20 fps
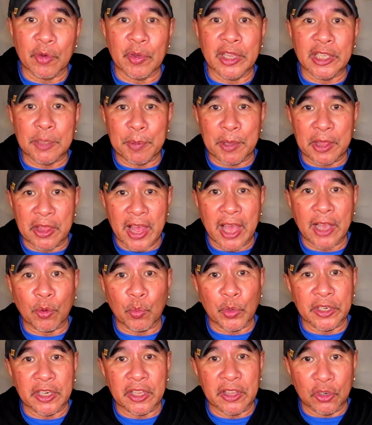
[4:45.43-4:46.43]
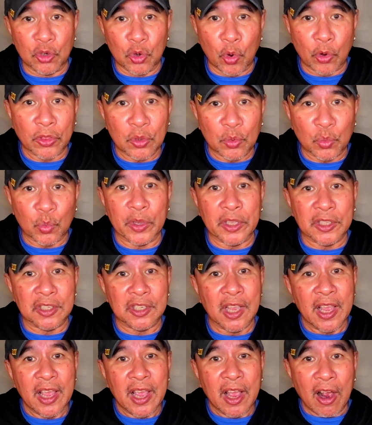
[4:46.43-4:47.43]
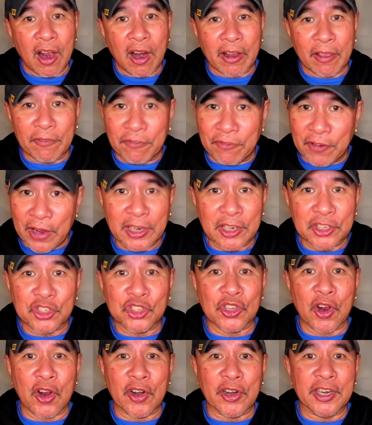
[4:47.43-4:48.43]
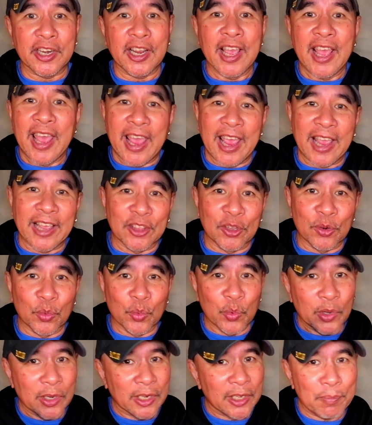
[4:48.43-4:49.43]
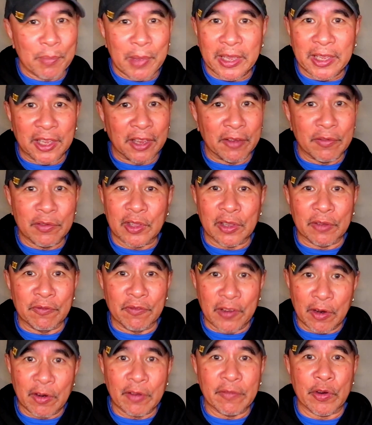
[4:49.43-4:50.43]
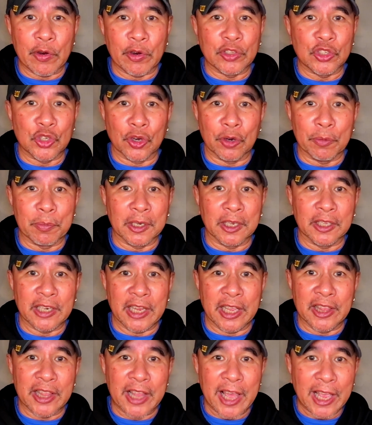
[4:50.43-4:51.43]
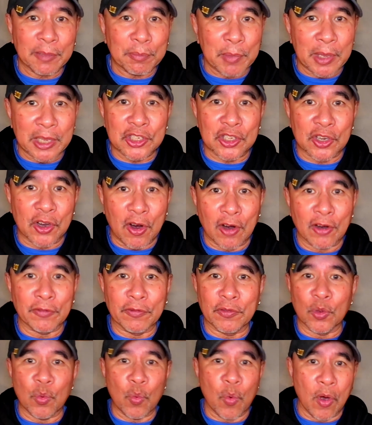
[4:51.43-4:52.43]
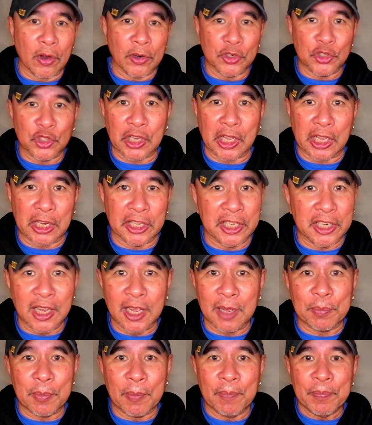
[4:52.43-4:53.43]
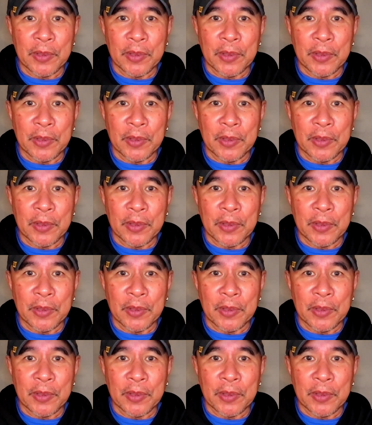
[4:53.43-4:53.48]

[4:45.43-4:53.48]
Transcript: It's been that windy. The northern winds have finally started, and they're really making everything very, very turbulent. And that makes it hard for the waters to clean up,